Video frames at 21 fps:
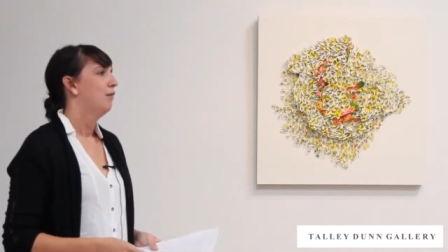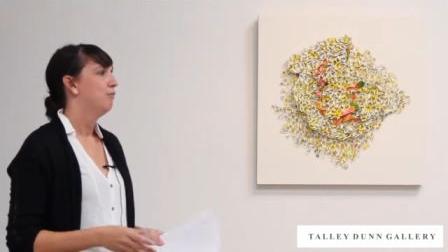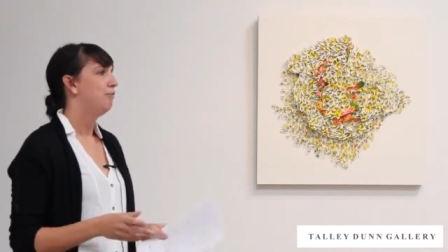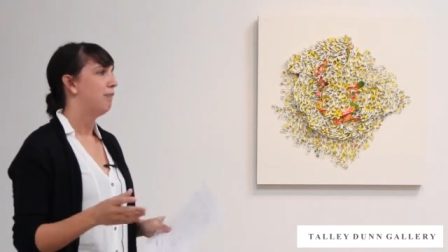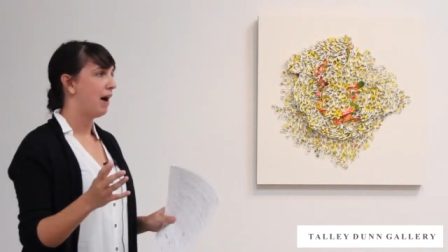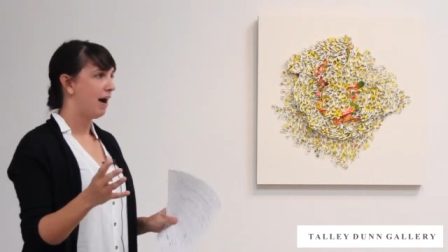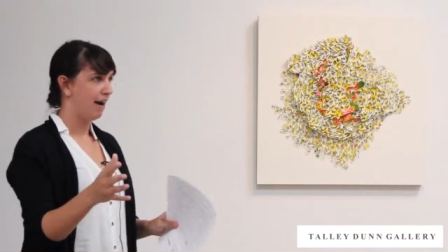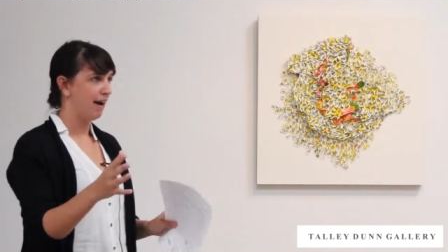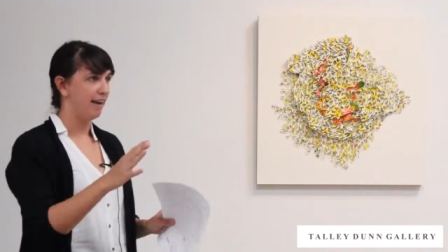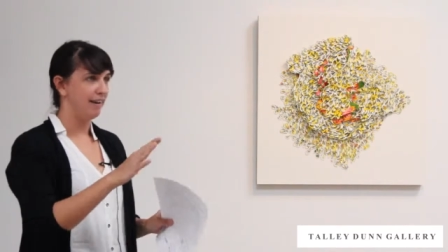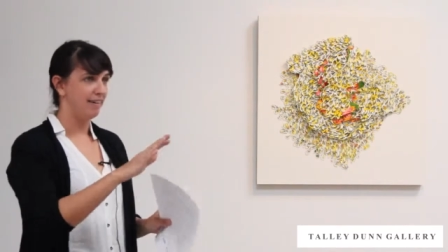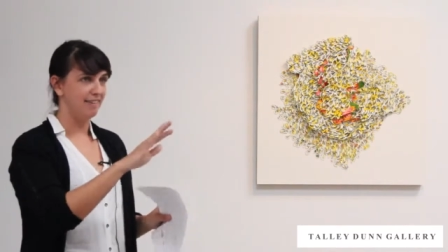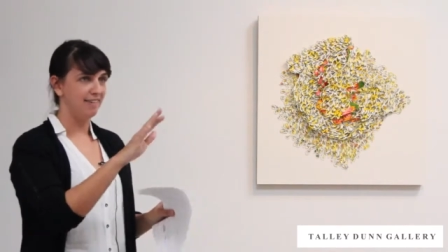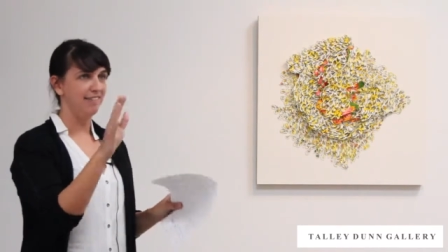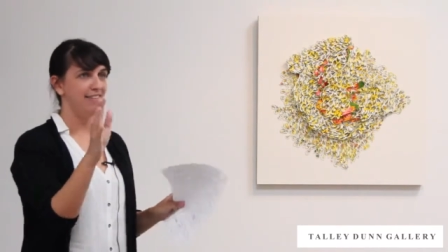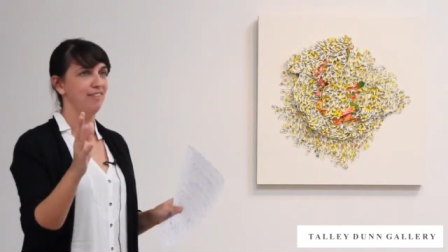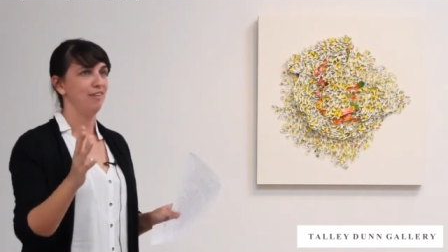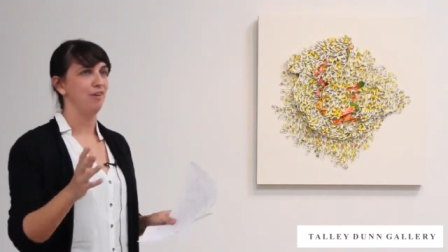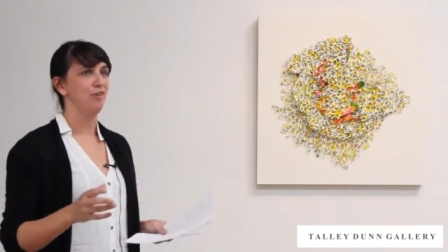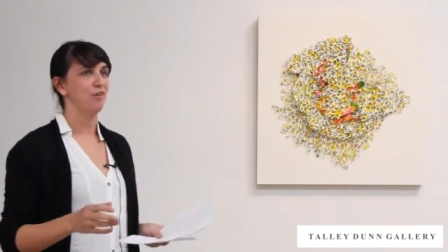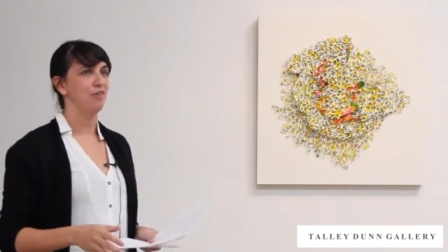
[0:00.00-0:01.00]
behind
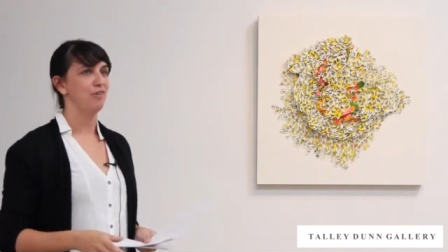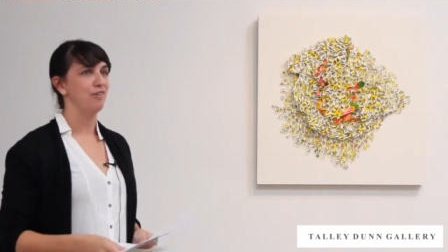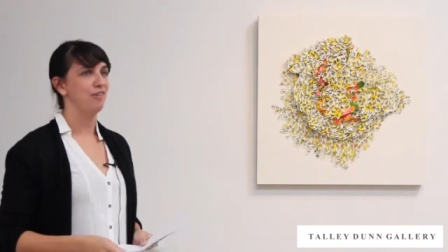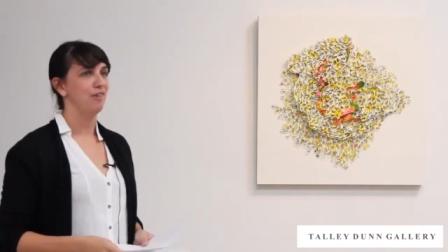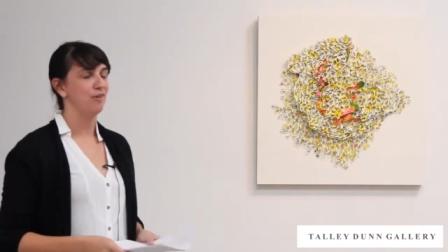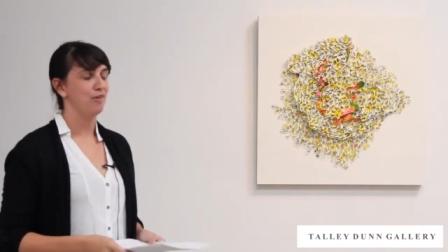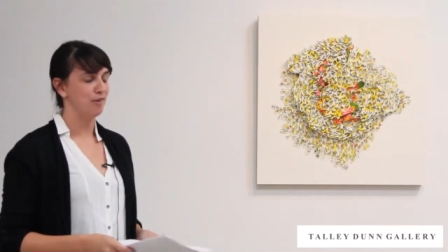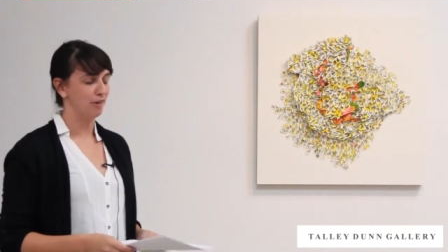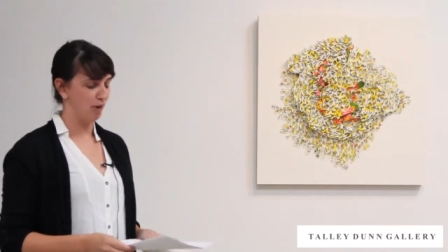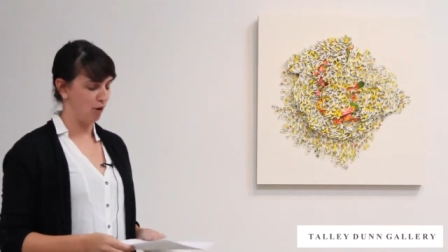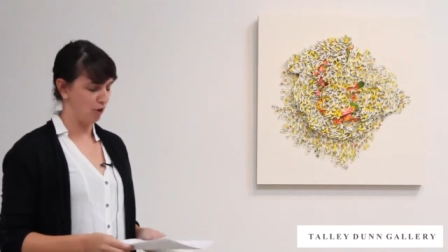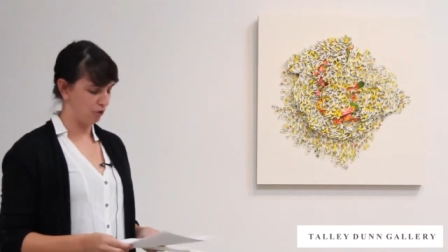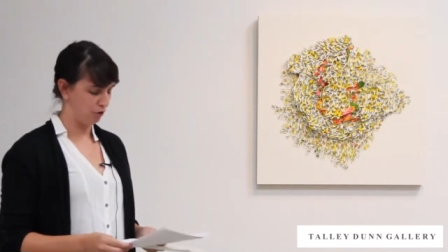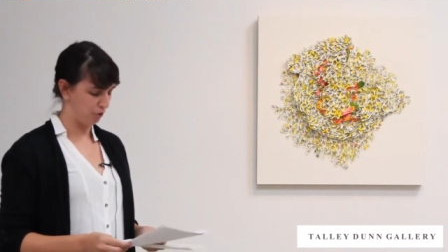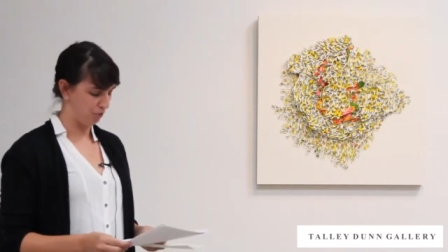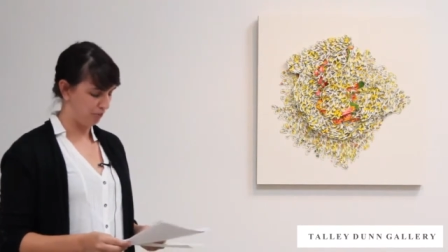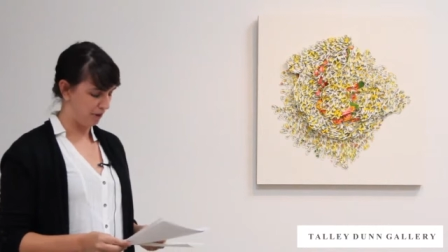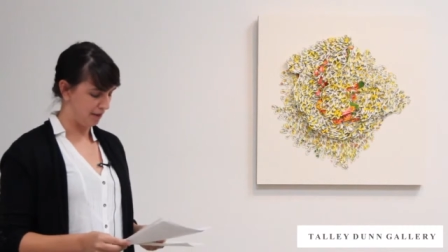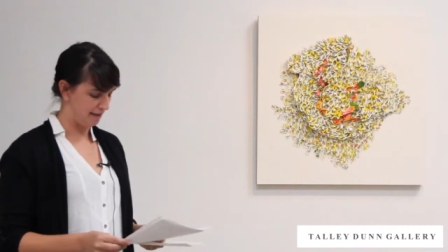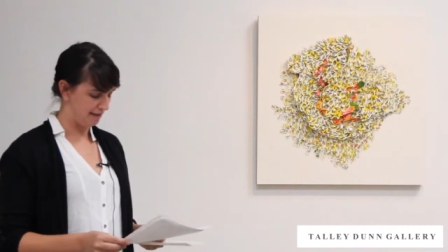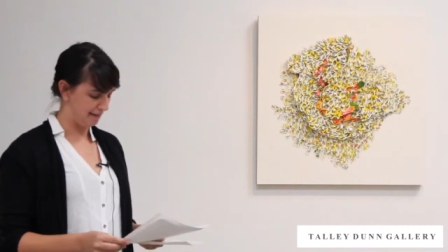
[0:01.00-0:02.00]
those larger
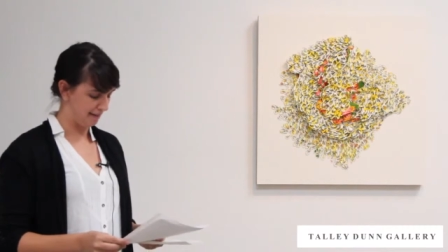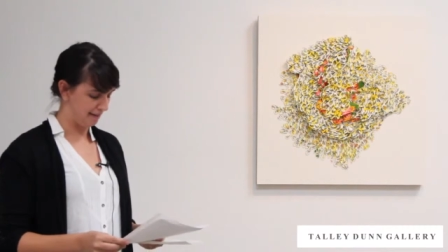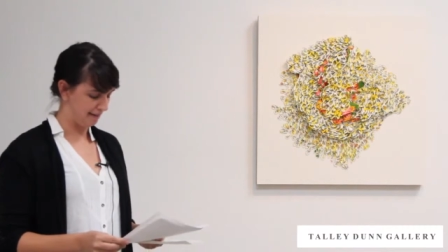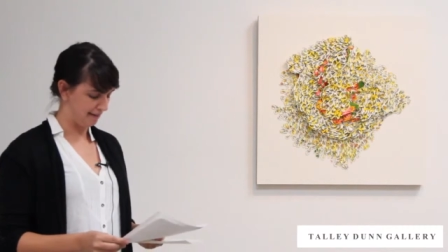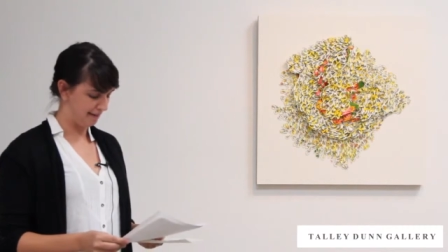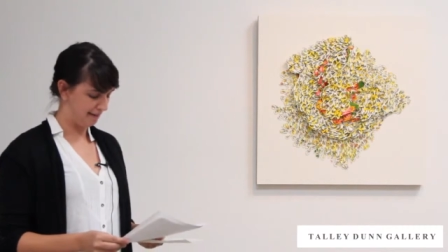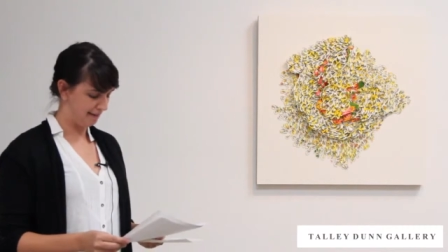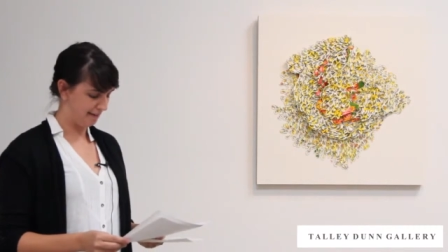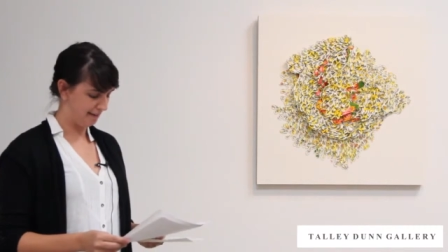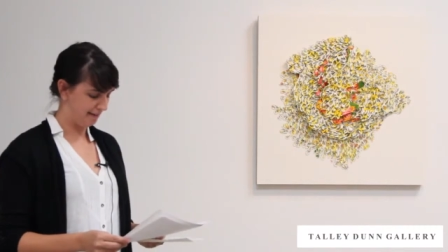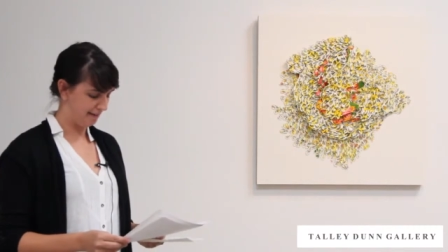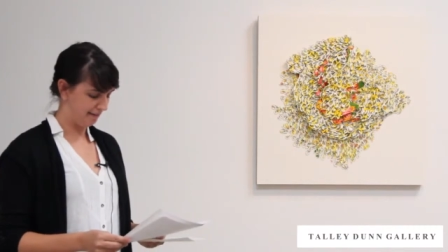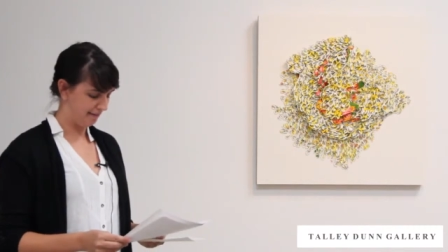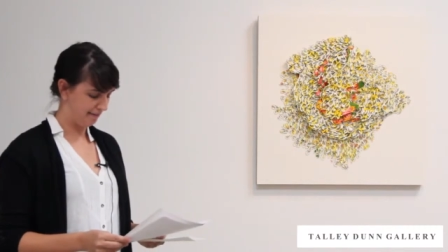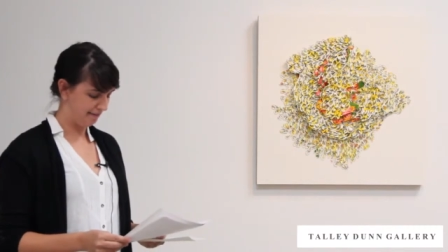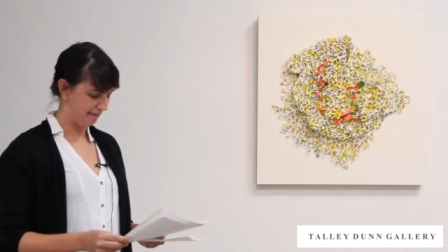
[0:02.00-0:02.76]
pieces.